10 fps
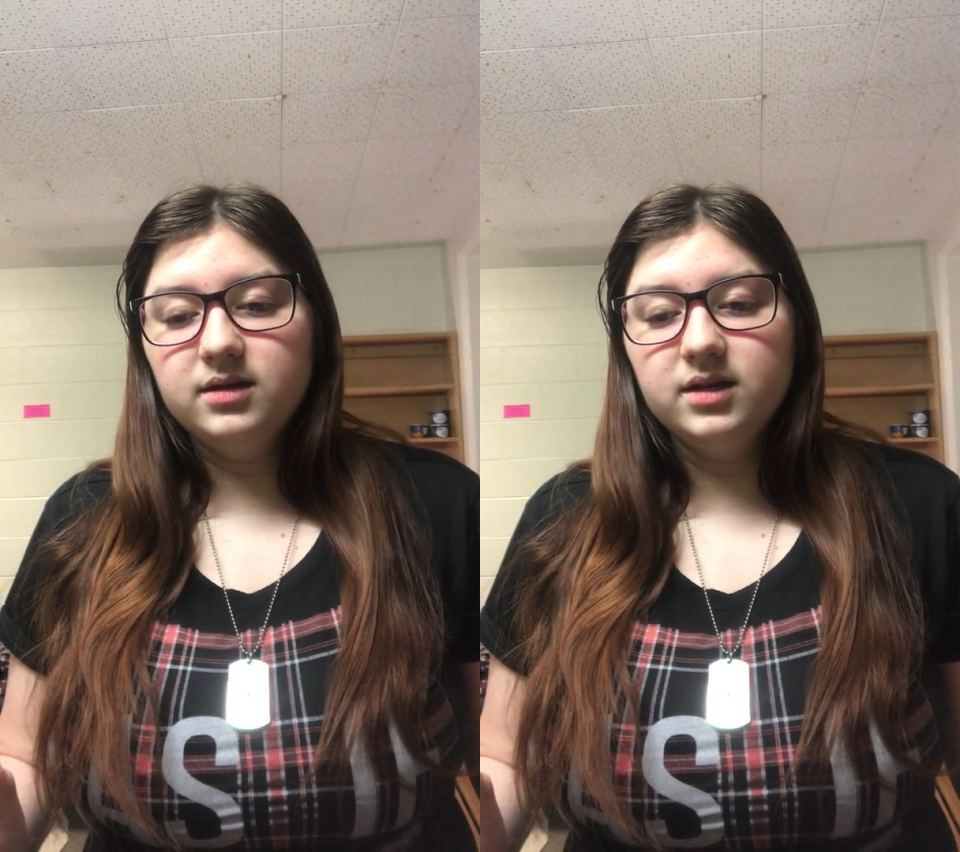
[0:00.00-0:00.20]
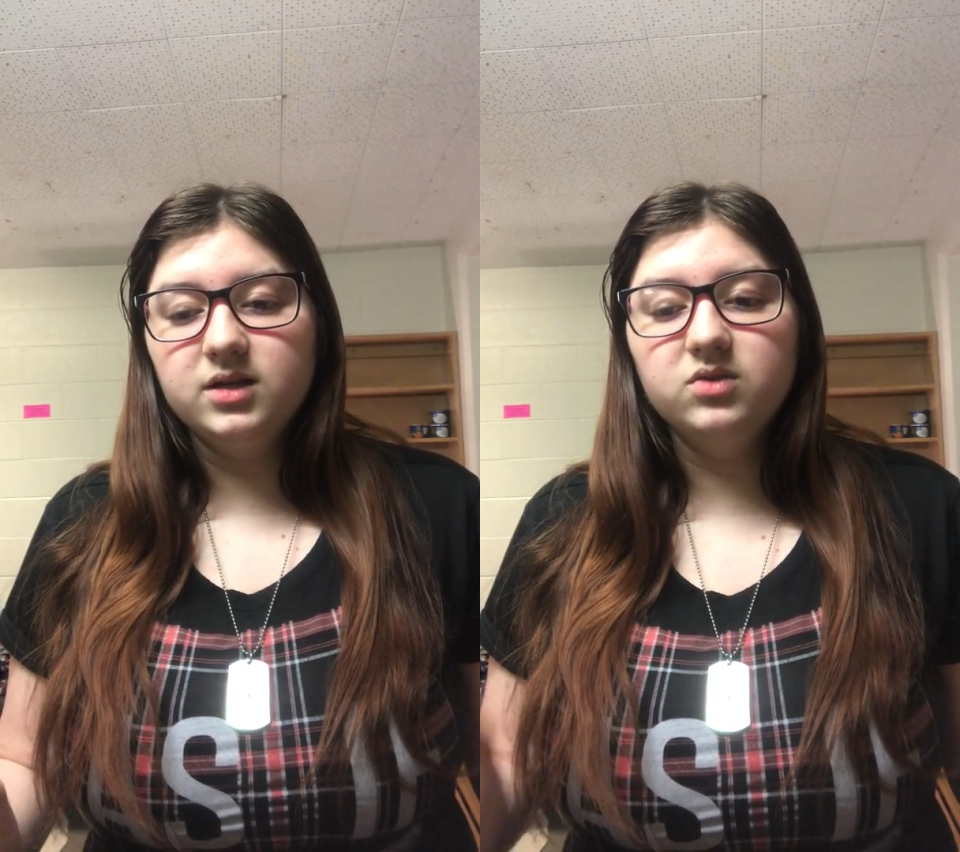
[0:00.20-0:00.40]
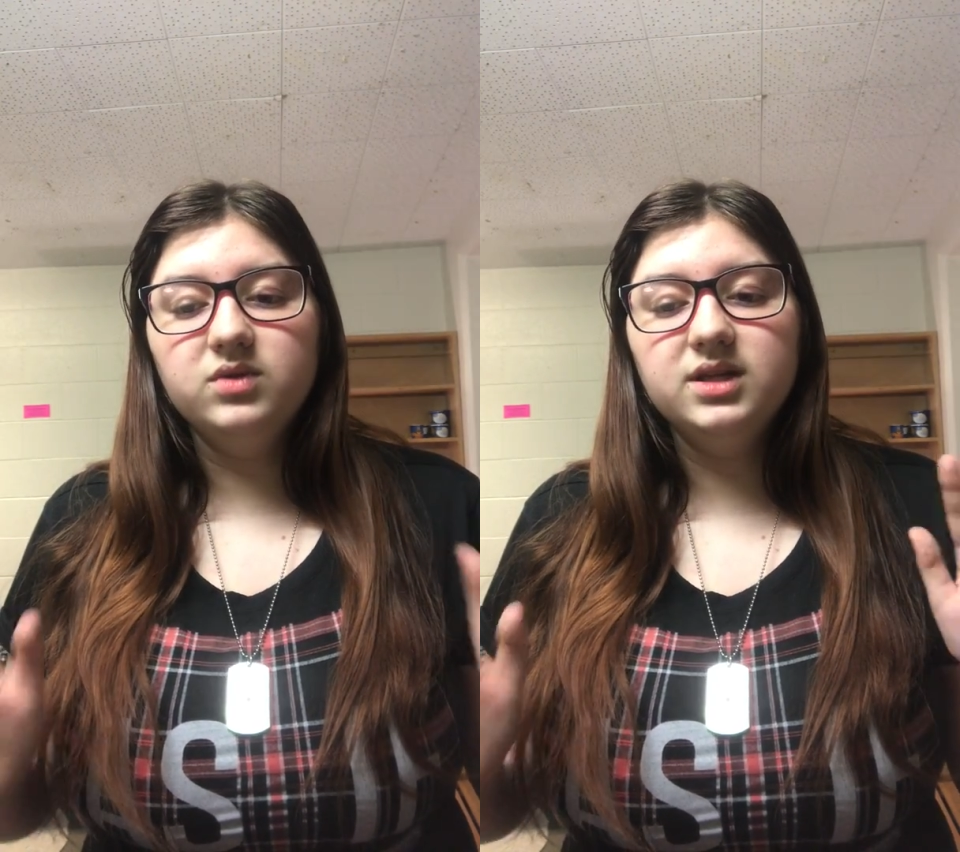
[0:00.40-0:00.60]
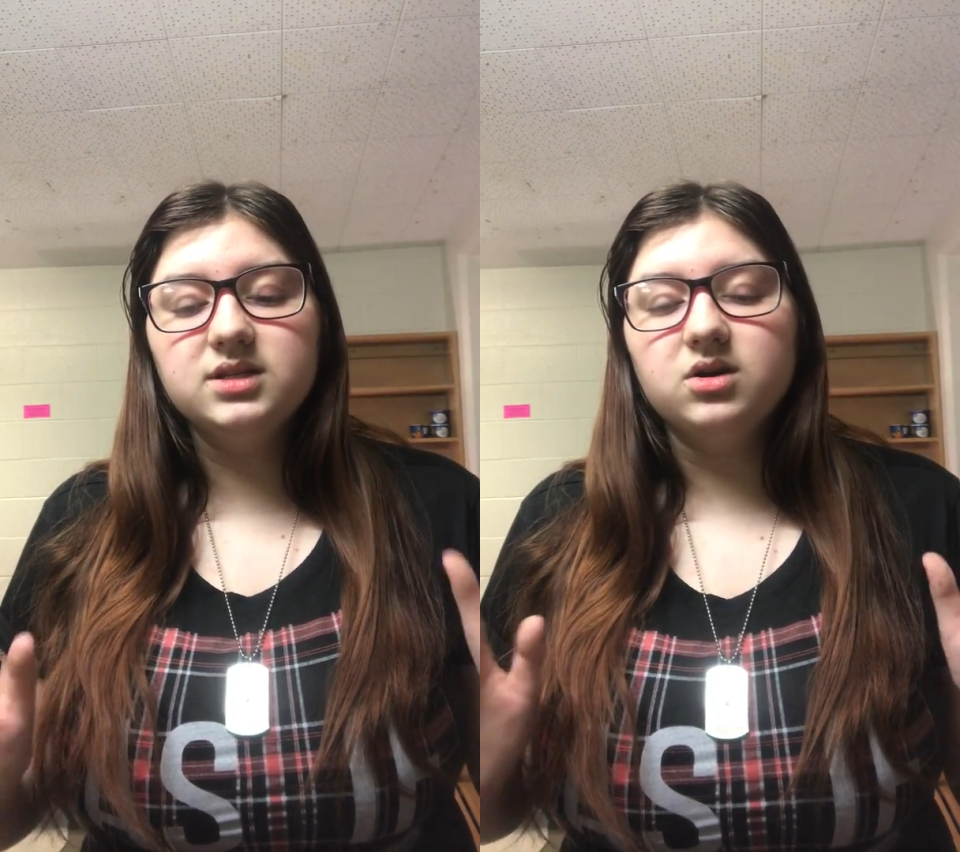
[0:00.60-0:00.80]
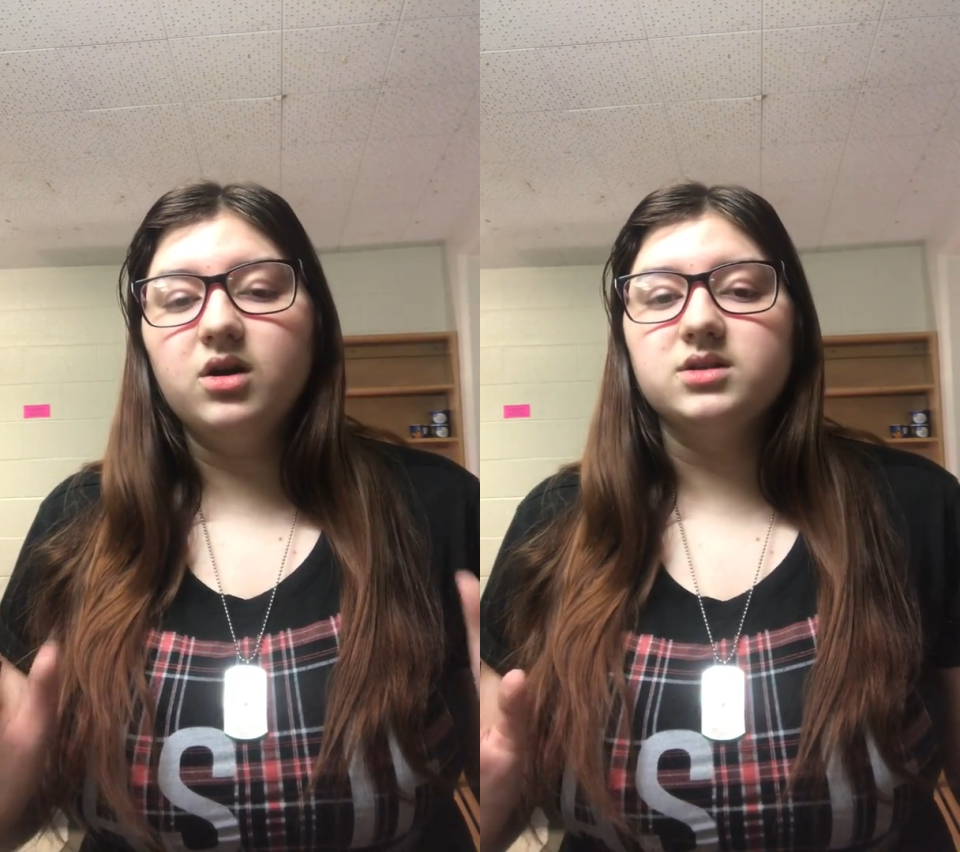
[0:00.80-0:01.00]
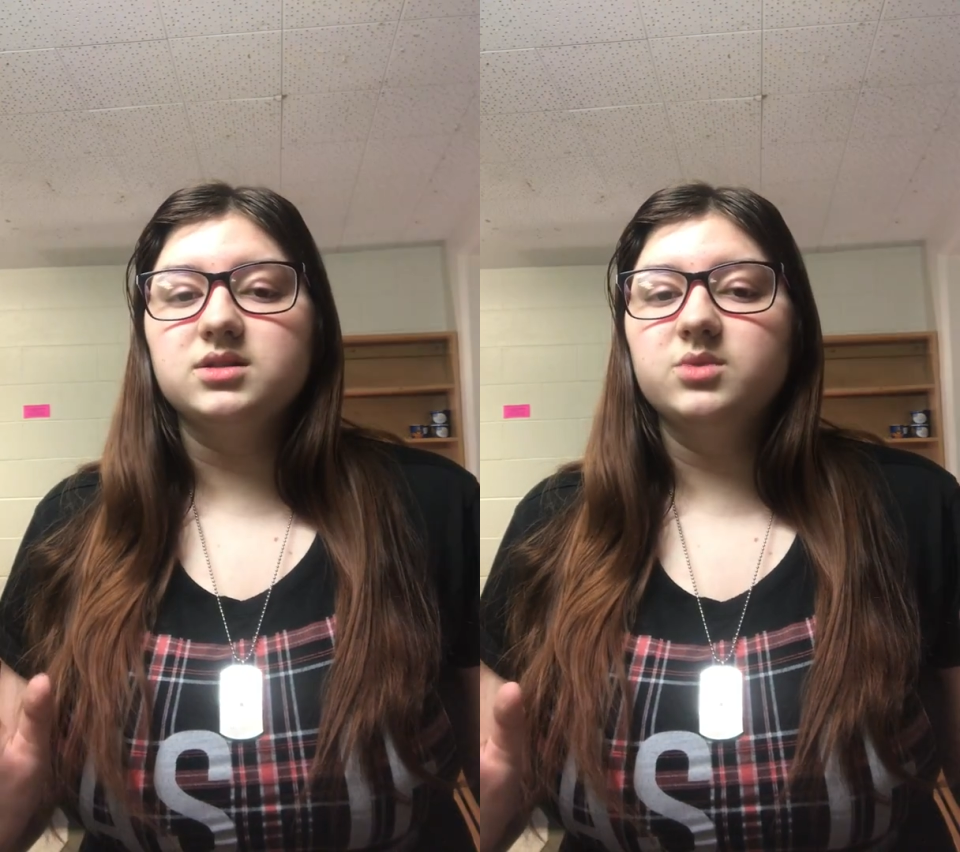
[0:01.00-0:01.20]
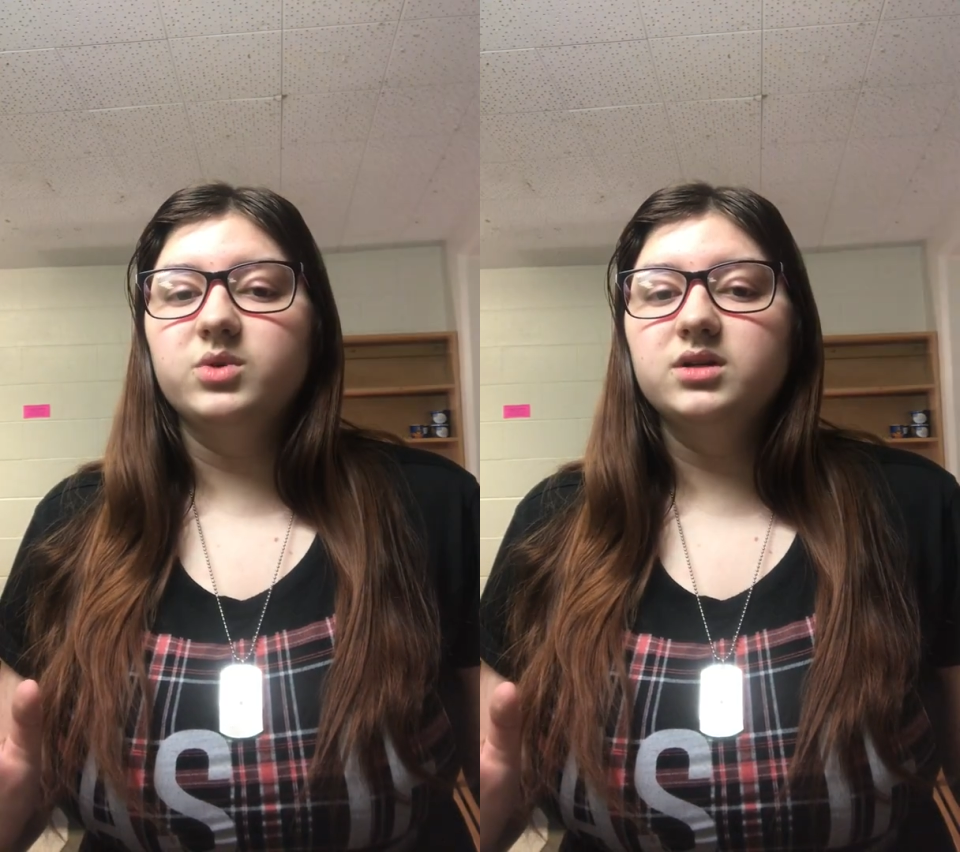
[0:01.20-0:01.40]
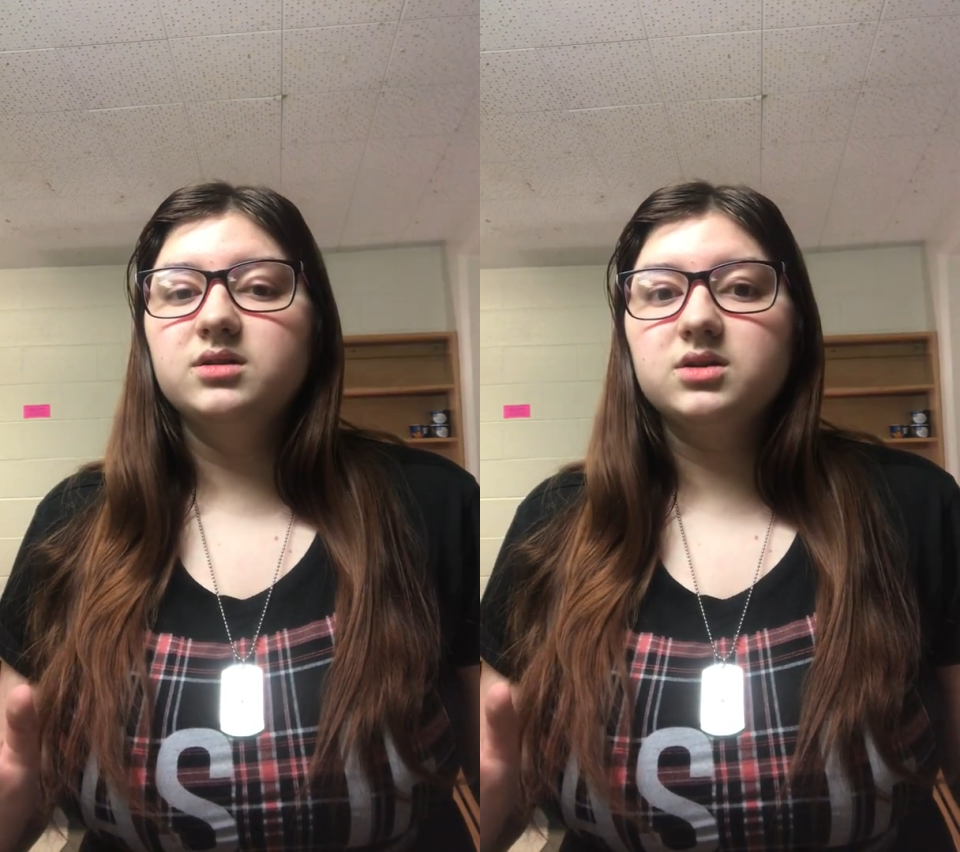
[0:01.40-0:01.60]
and you need to talk to
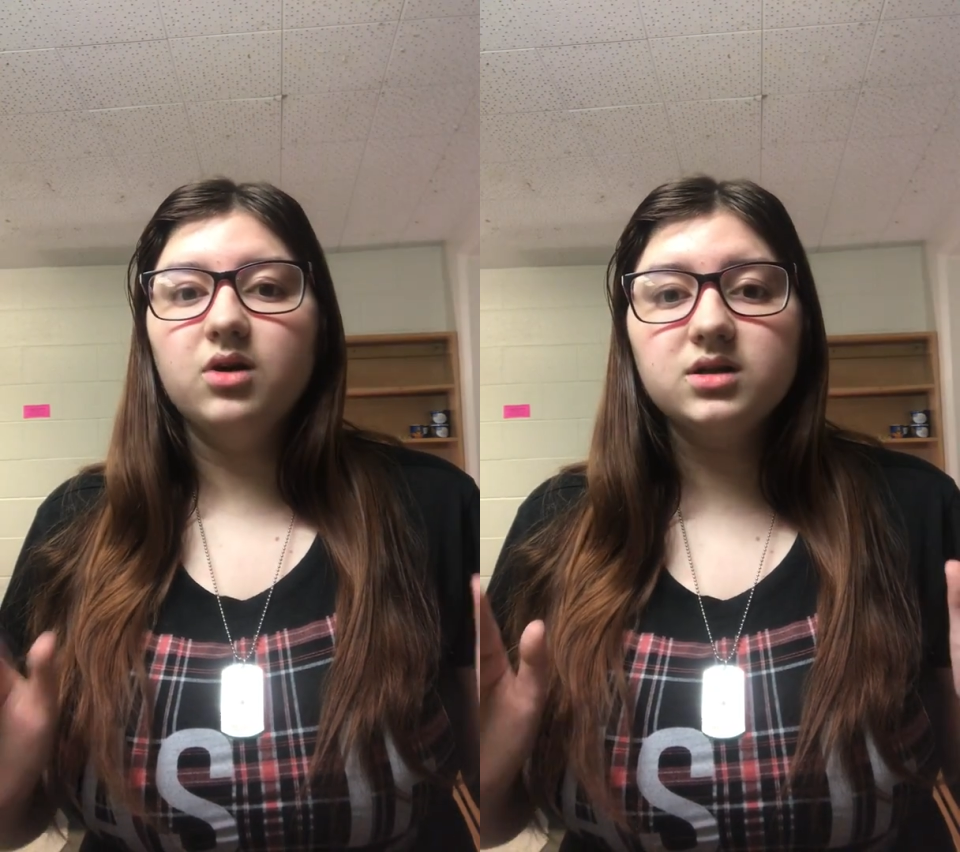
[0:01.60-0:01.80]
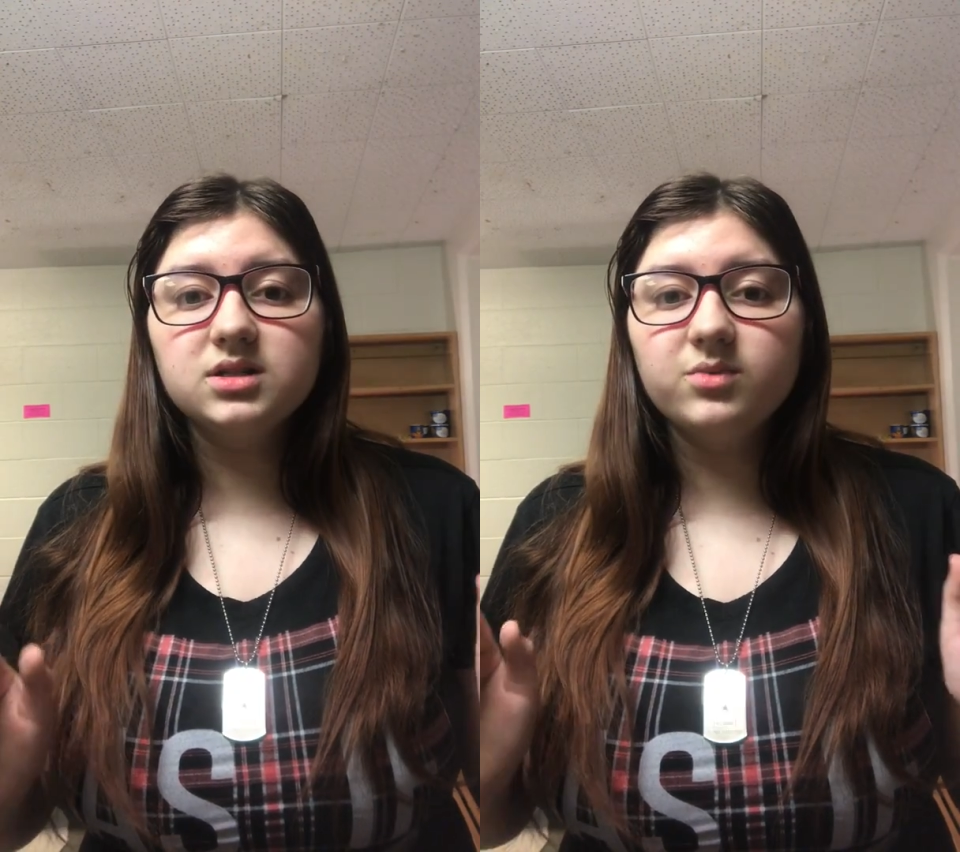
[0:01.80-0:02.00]
someone. Talk to